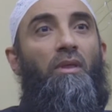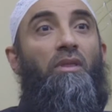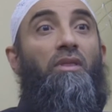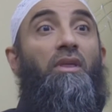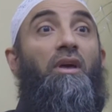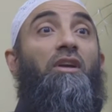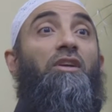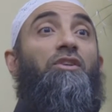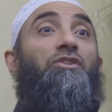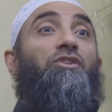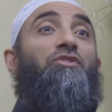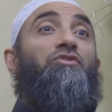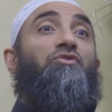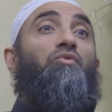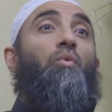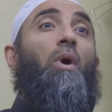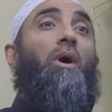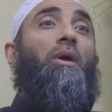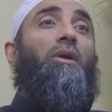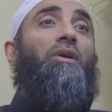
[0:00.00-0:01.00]
They just
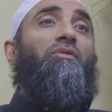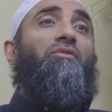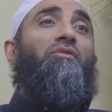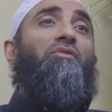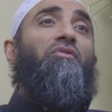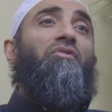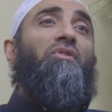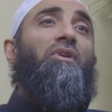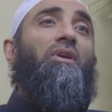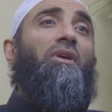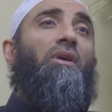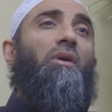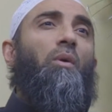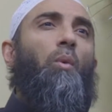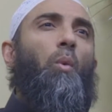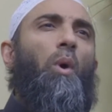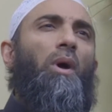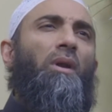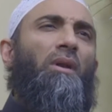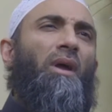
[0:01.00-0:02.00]
wanted to see
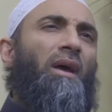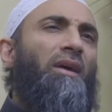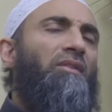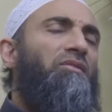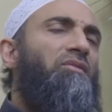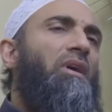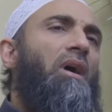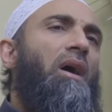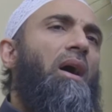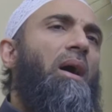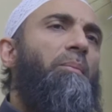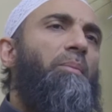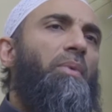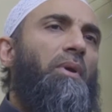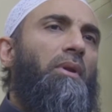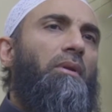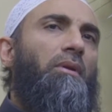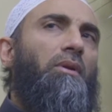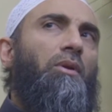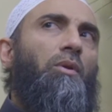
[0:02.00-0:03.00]
what has
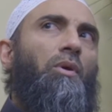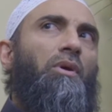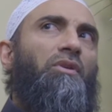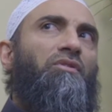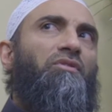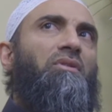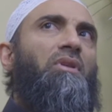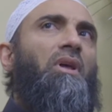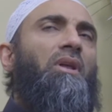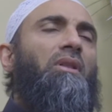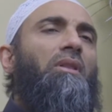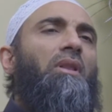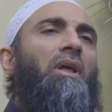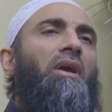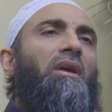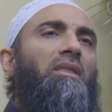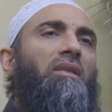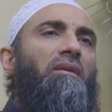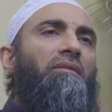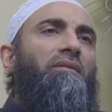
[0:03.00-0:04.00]
happened. You know, it's not
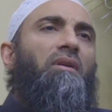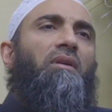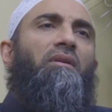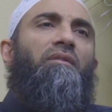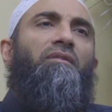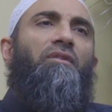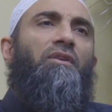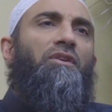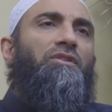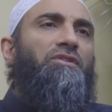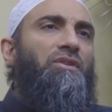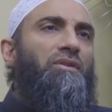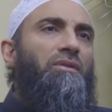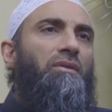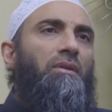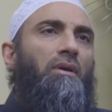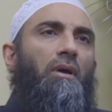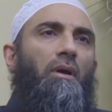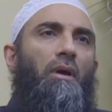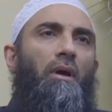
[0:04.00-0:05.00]
like the very first
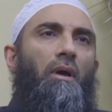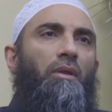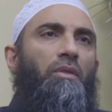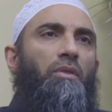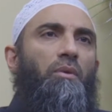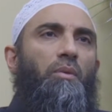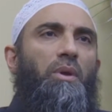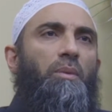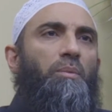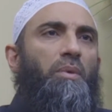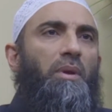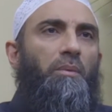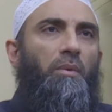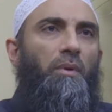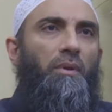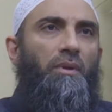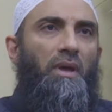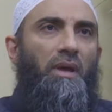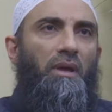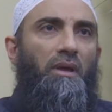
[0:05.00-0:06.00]
three
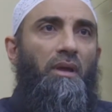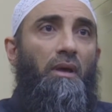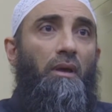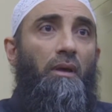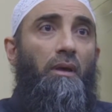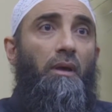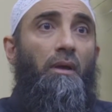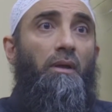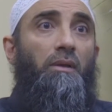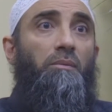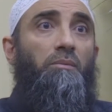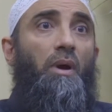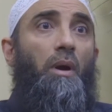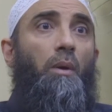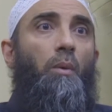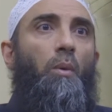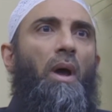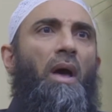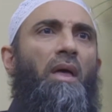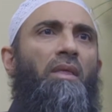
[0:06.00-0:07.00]
people that get killed, but
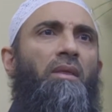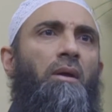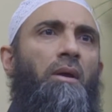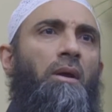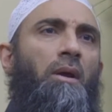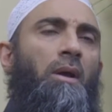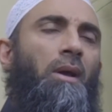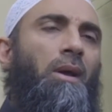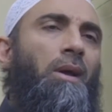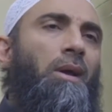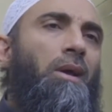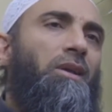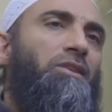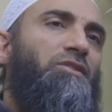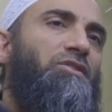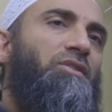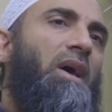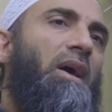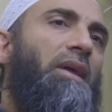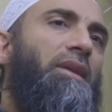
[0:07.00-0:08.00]
rather
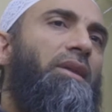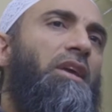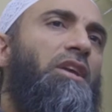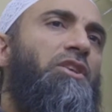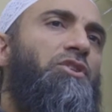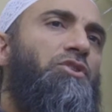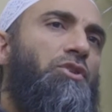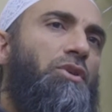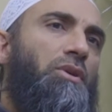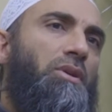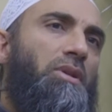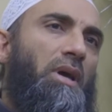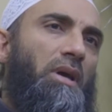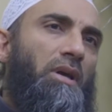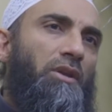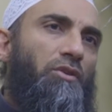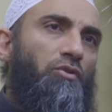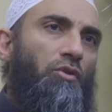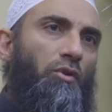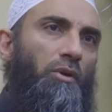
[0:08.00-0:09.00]
it's that nature that
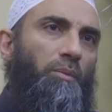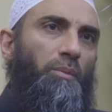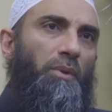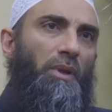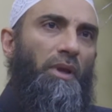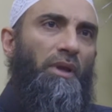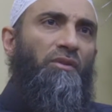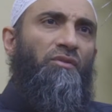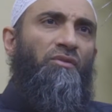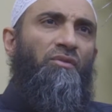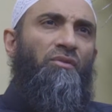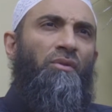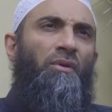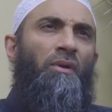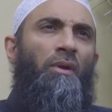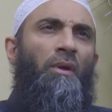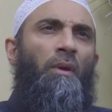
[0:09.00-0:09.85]
it took place.